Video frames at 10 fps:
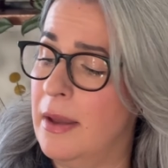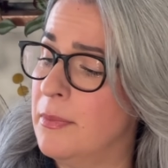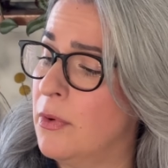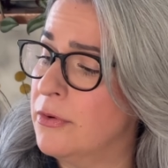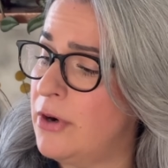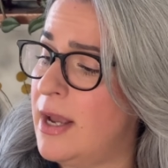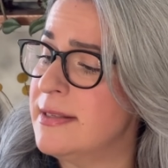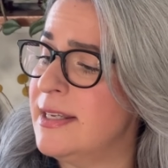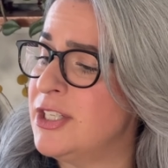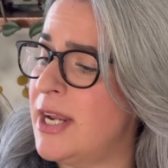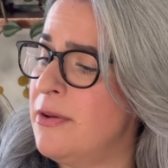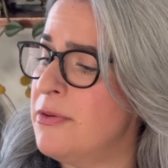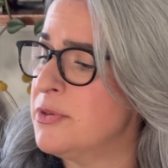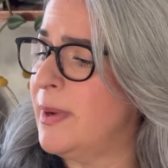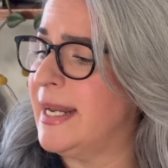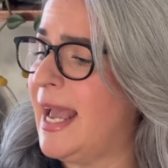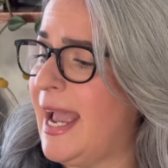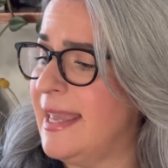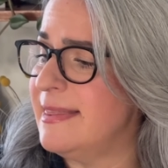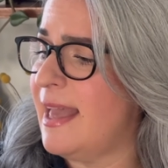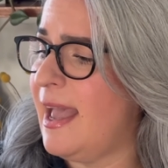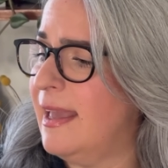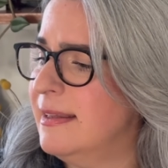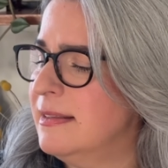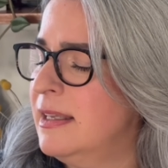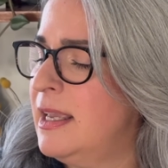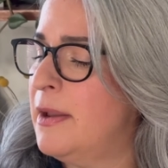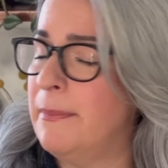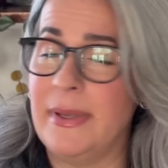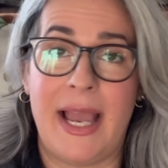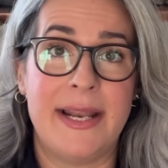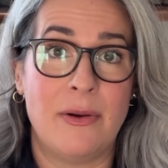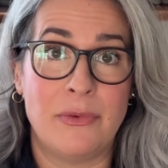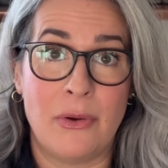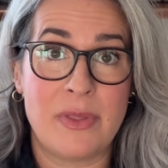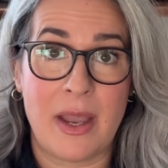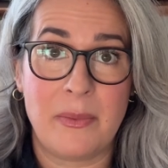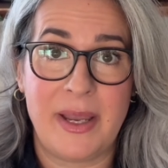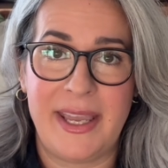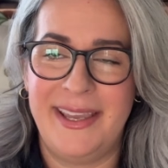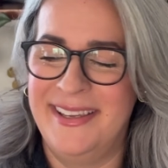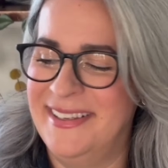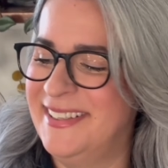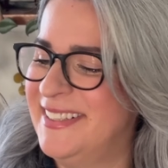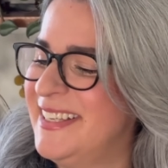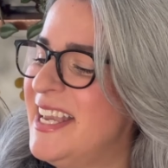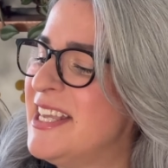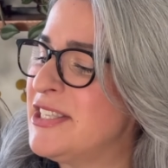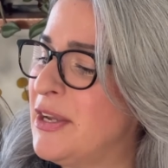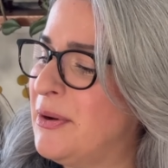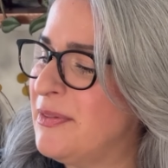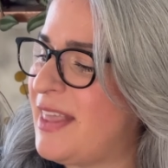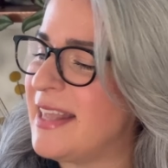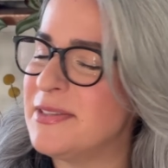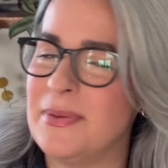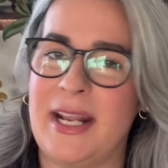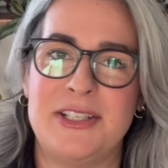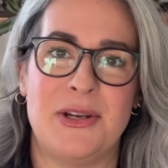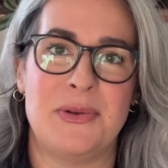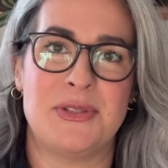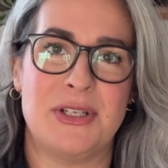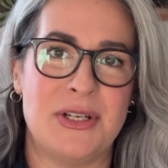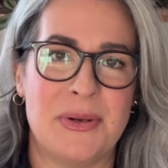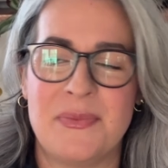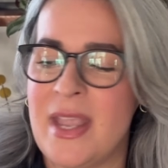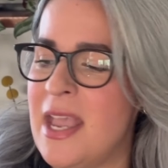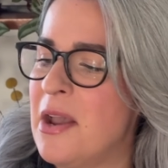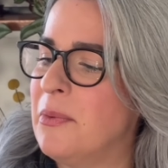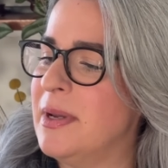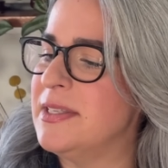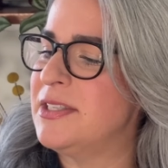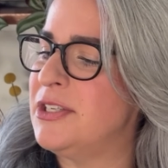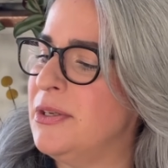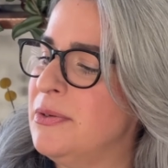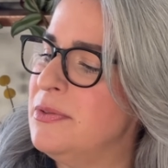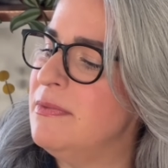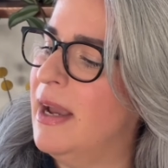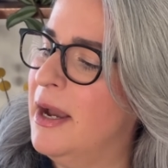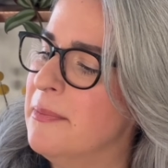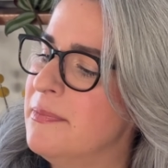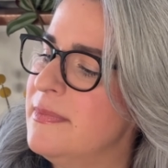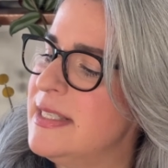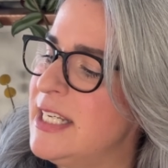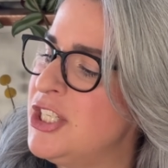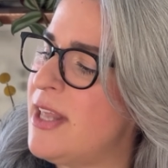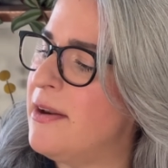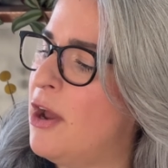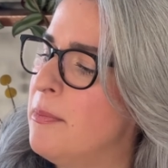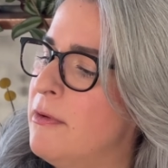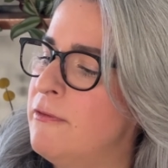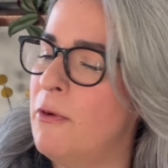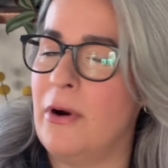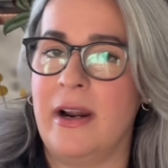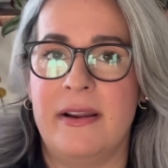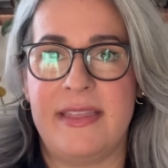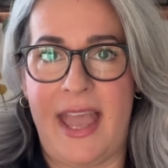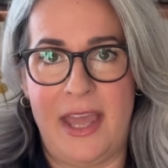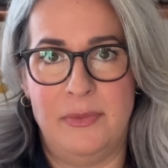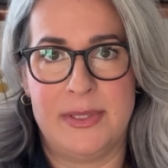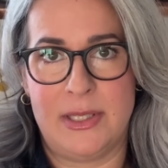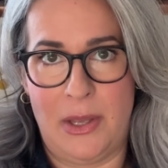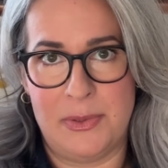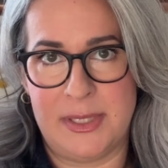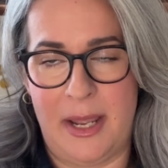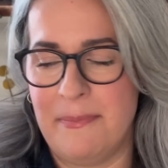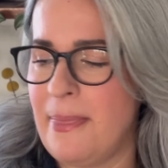or cross stitch. I know there's a way to hide that, but I don't know that way. So that's what I chose to do, was to stitch that on before the head was closed up,